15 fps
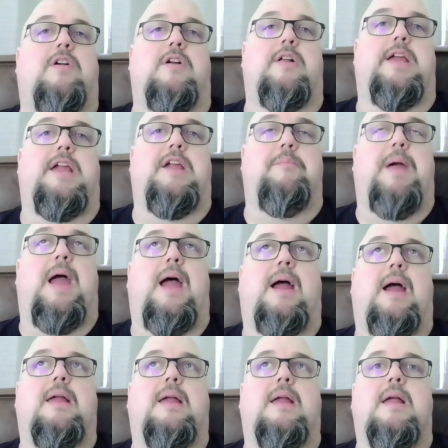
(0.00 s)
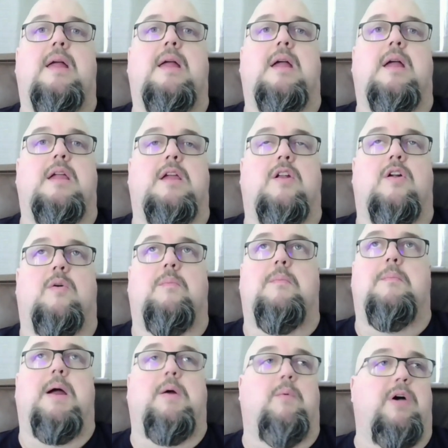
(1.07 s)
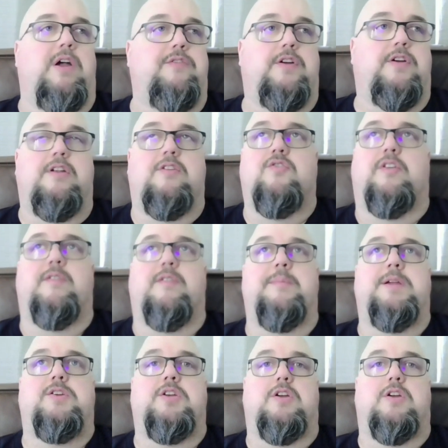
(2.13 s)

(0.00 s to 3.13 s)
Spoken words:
going to get back. My wife could have driven me. She